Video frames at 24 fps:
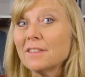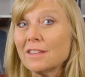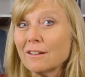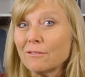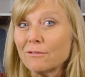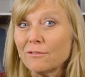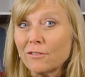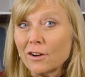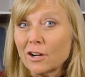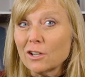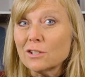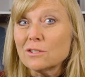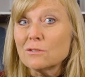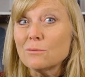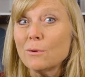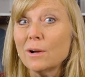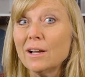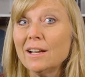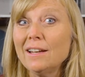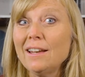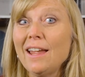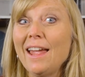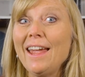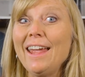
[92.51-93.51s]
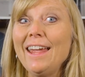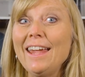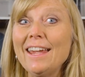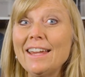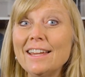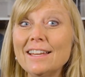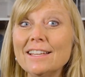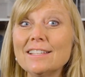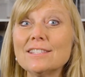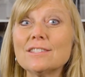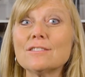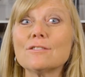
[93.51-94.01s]
The first one
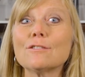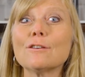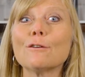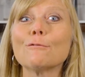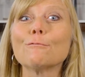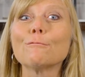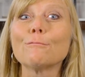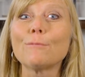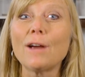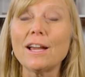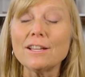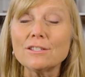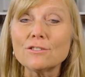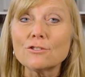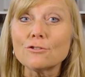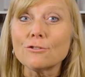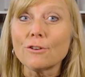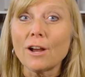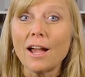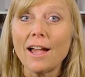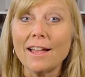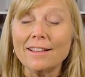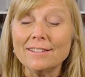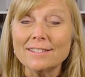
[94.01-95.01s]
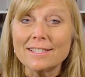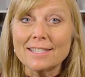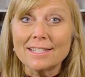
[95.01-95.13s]
is the restaurant